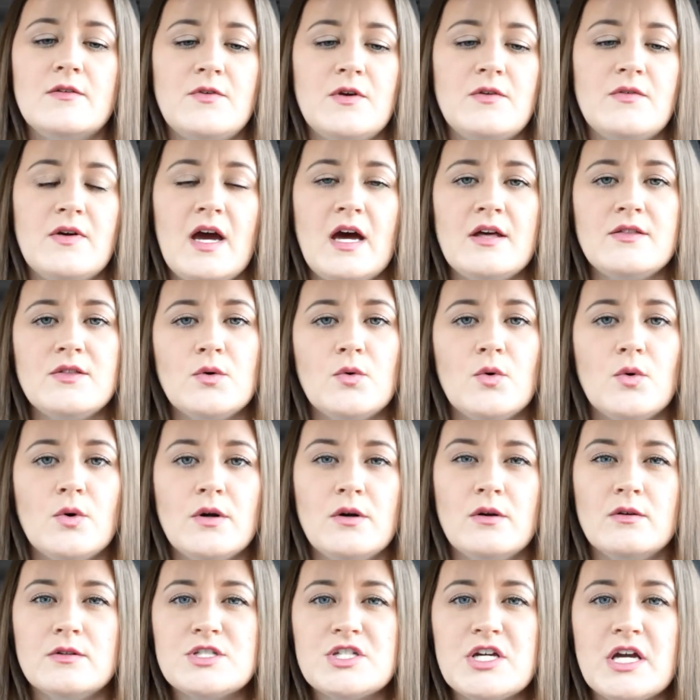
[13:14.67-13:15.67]
if you've had the
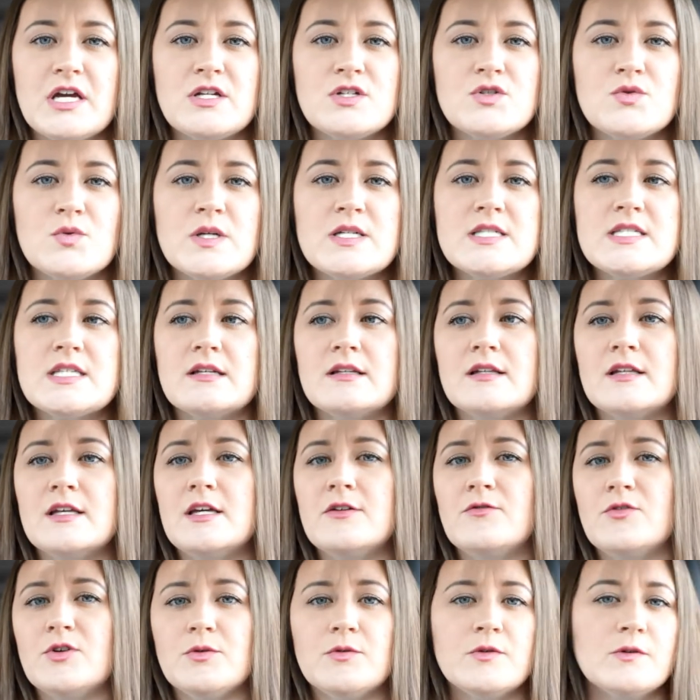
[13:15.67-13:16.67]
oil changed
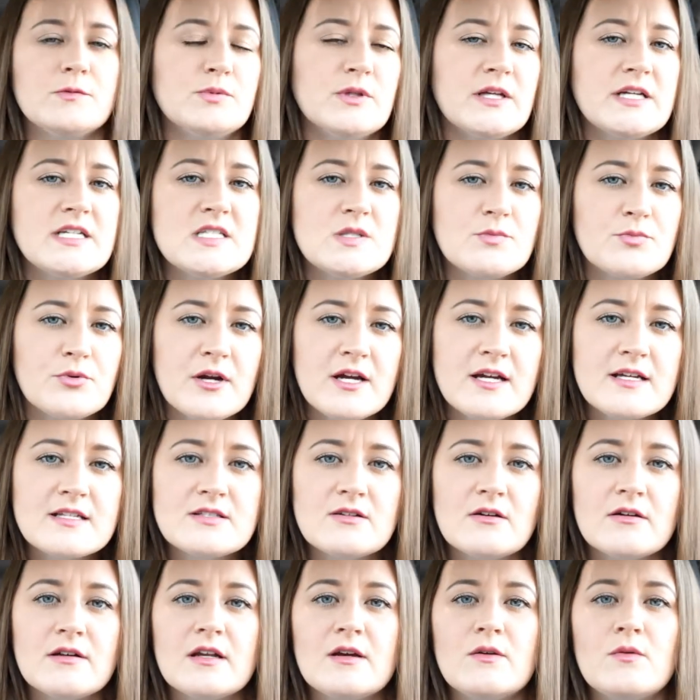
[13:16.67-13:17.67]
recently if you replaced
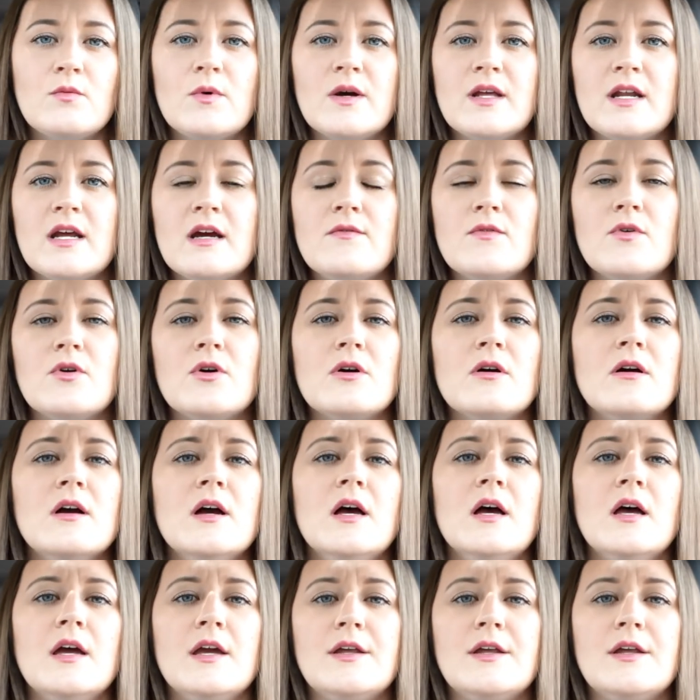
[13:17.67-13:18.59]
brakes on it whenever